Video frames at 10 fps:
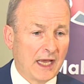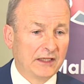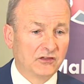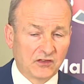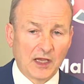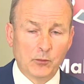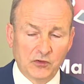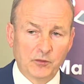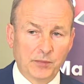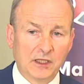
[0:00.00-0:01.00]
and STEM
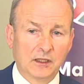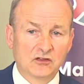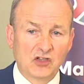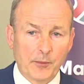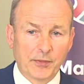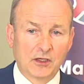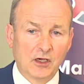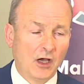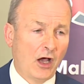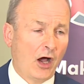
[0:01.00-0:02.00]
was a big topic
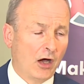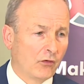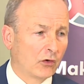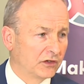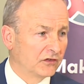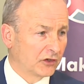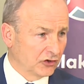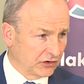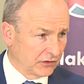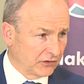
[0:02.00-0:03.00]
of our
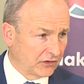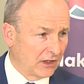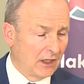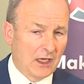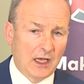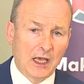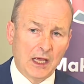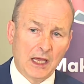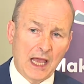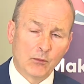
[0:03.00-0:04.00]
discussions.
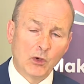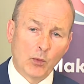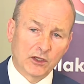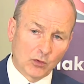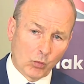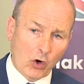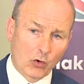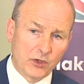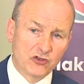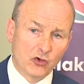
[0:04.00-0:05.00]
And we want to
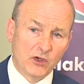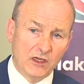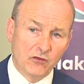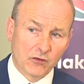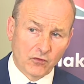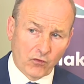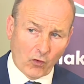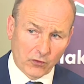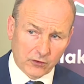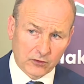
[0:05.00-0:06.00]
work with you even
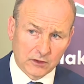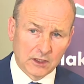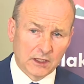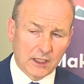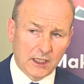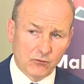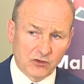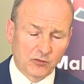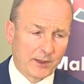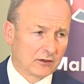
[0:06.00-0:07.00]
further in
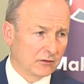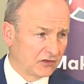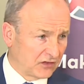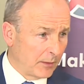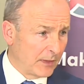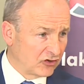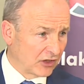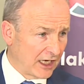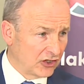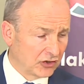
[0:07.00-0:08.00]
respect of STEM
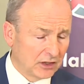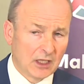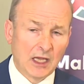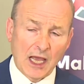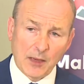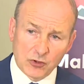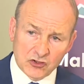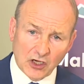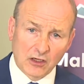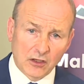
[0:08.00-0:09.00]
education, and
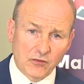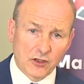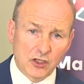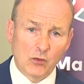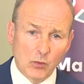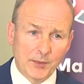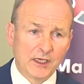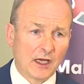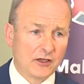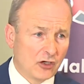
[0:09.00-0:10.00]
particularly for young women and